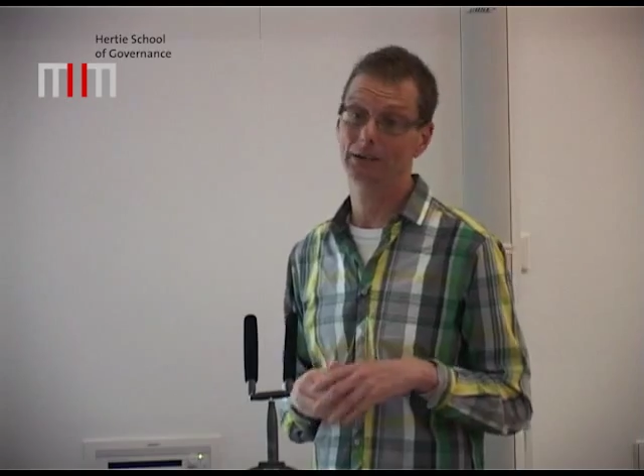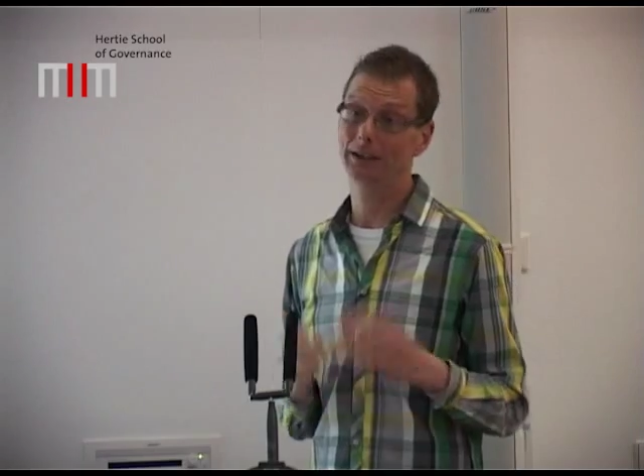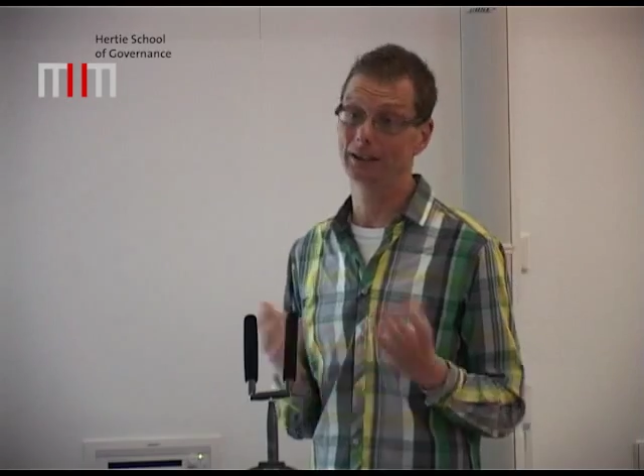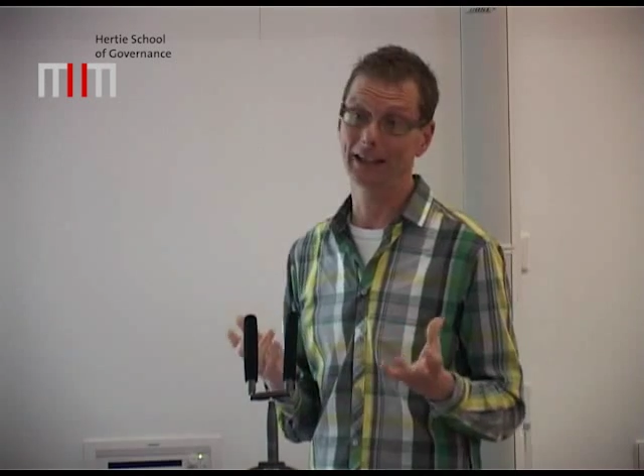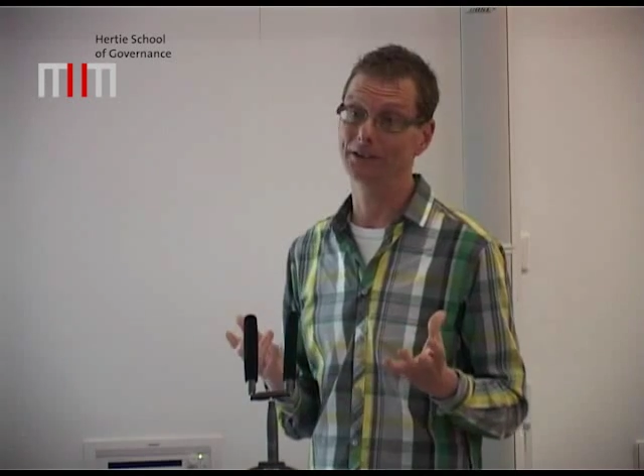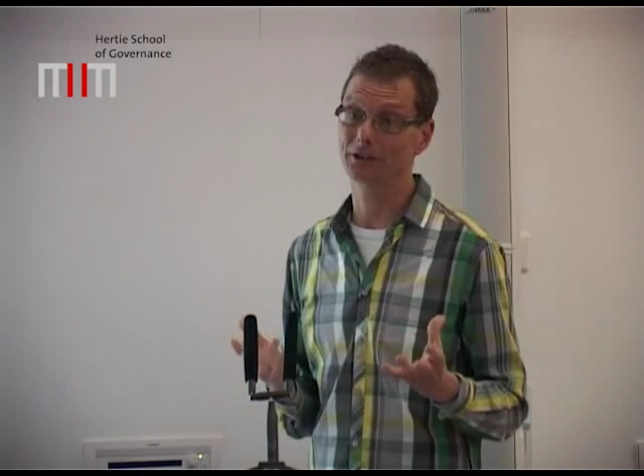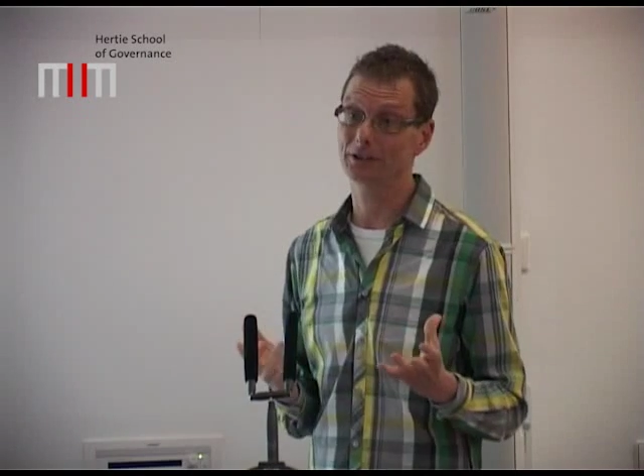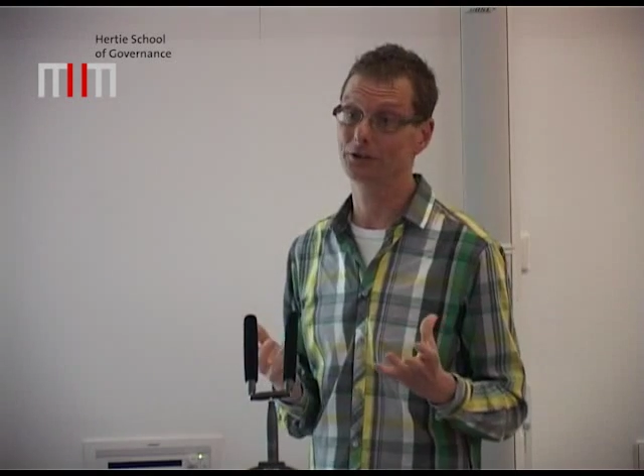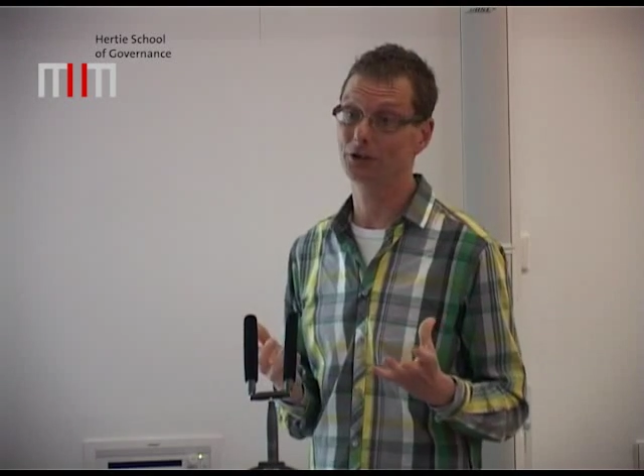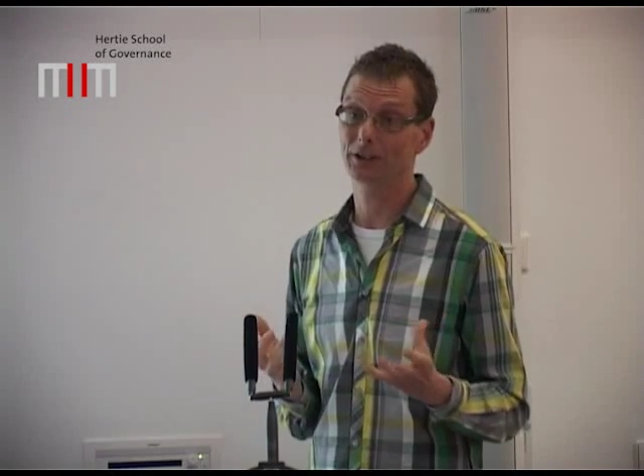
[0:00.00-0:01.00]
in the
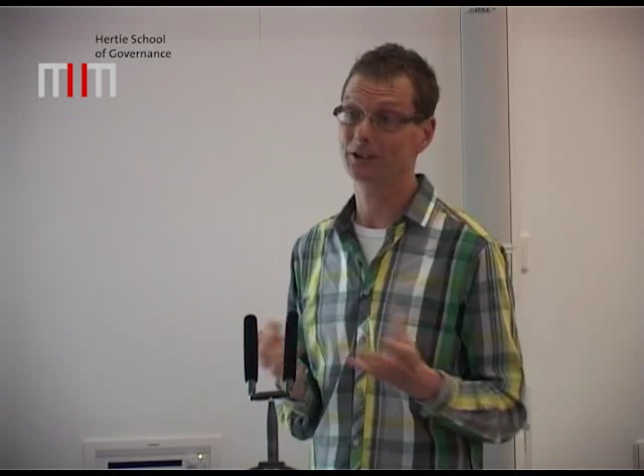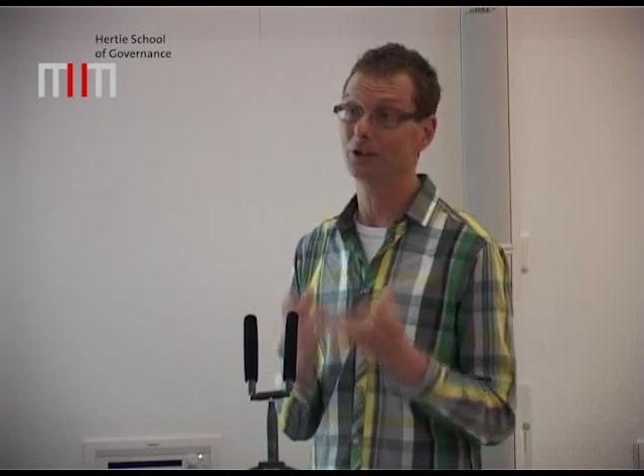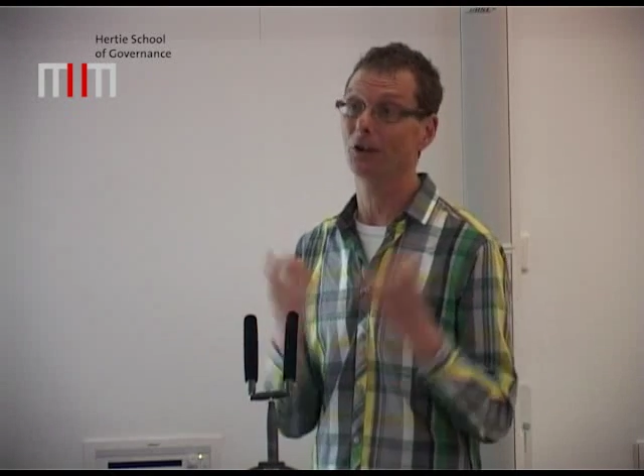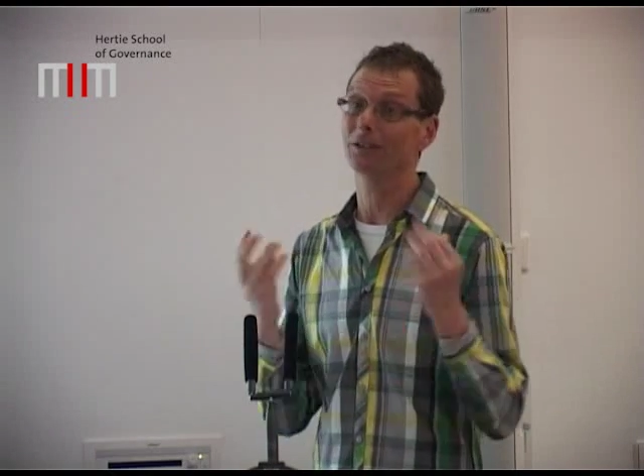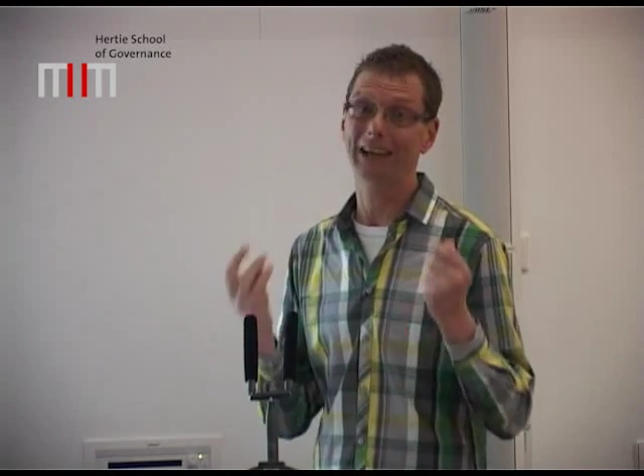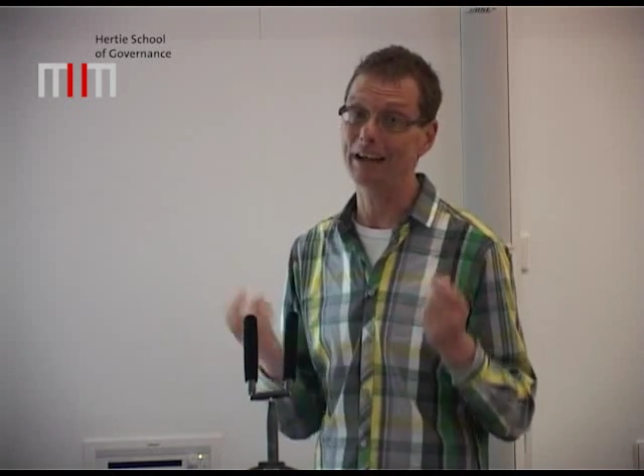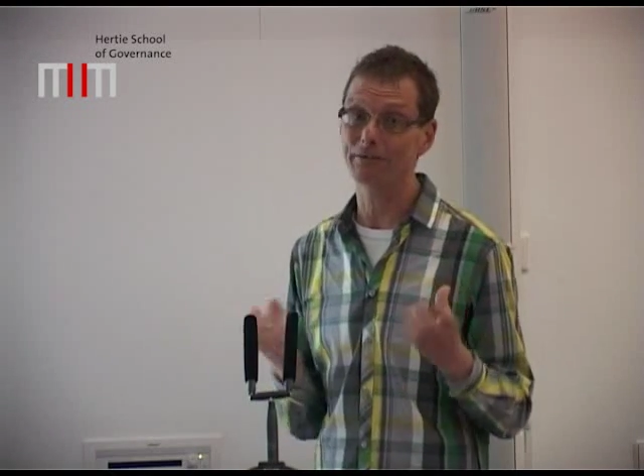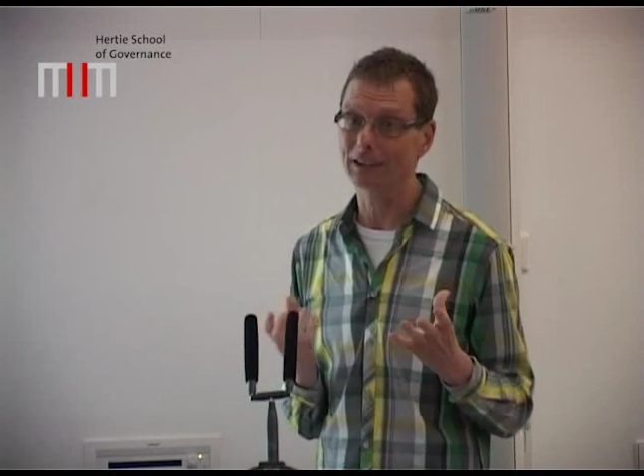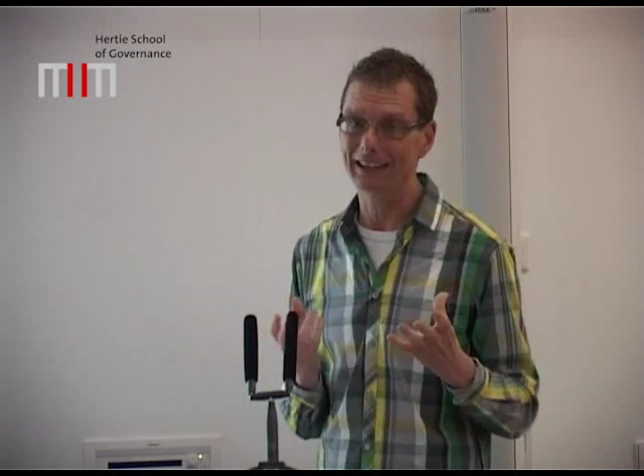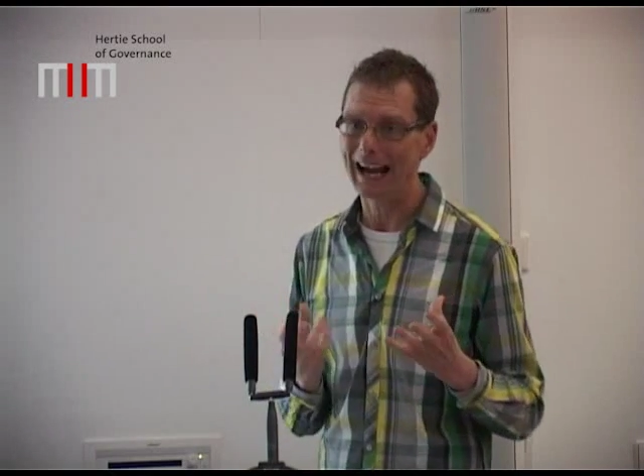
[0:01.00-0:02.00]
legislature is not
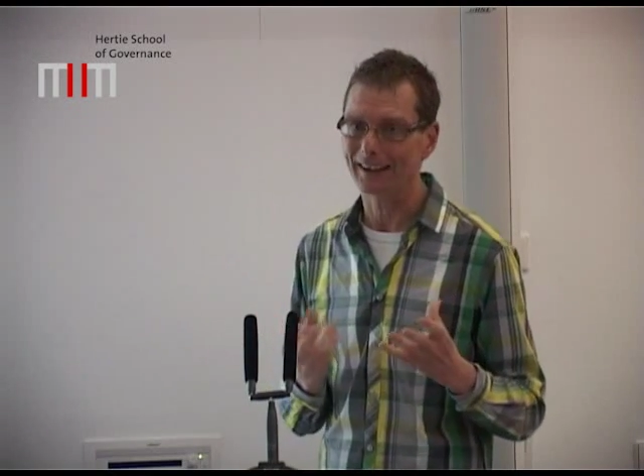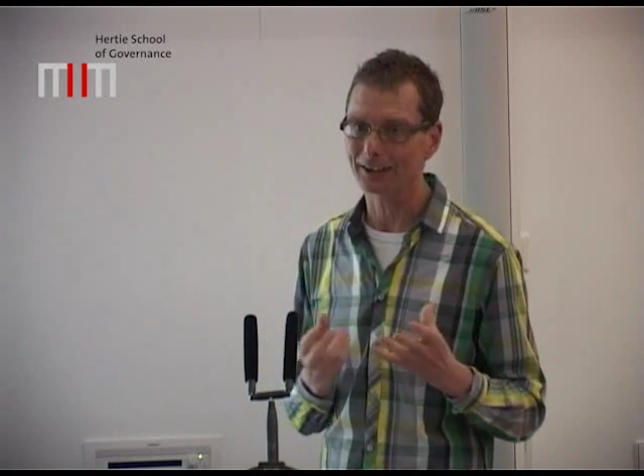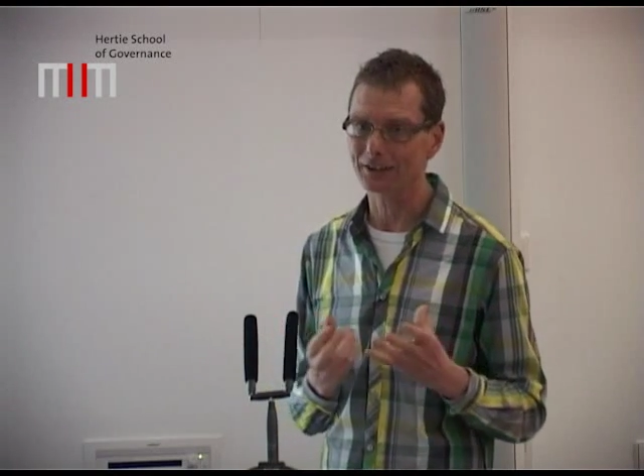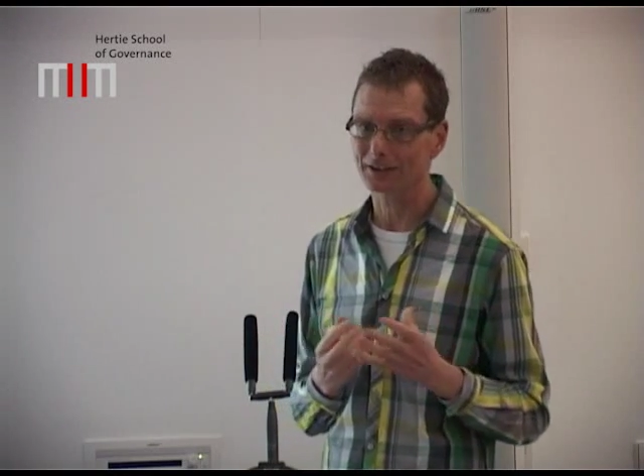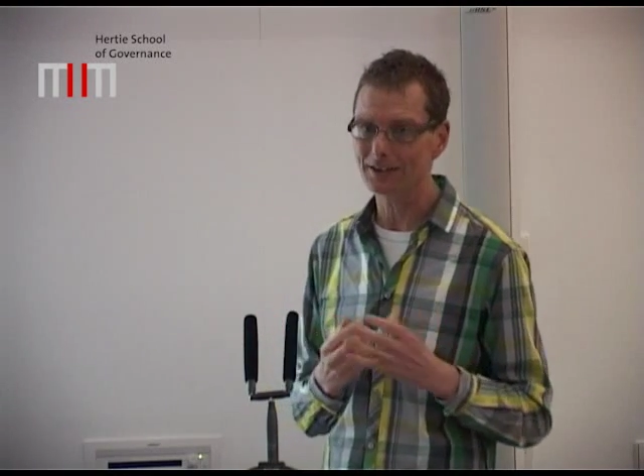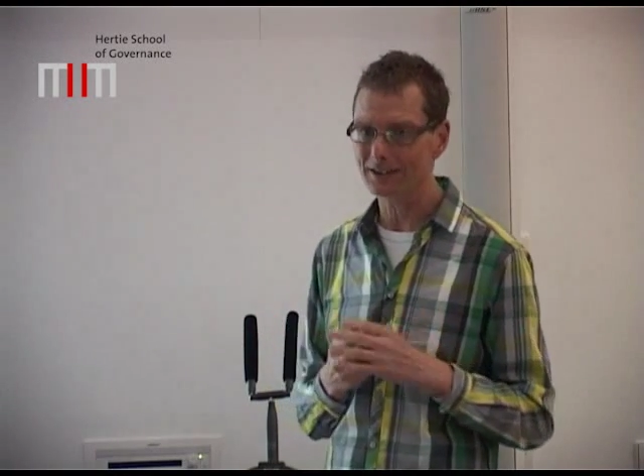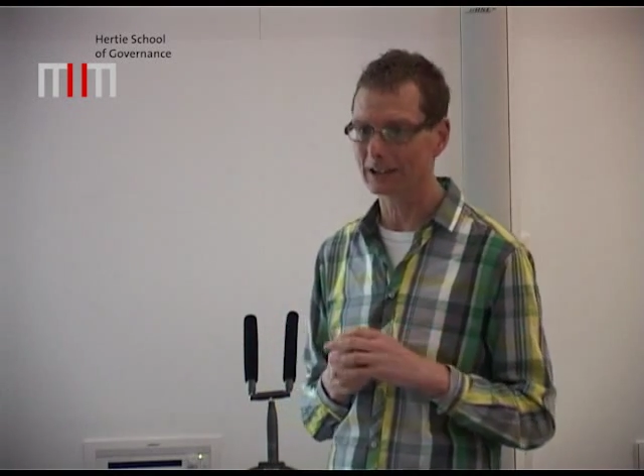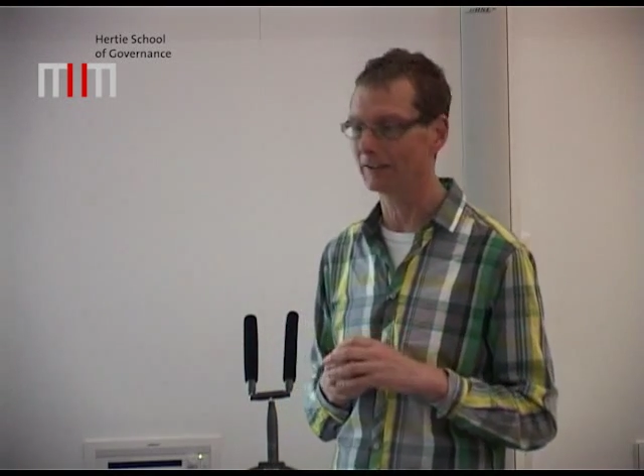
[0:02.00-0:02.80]
every characteristic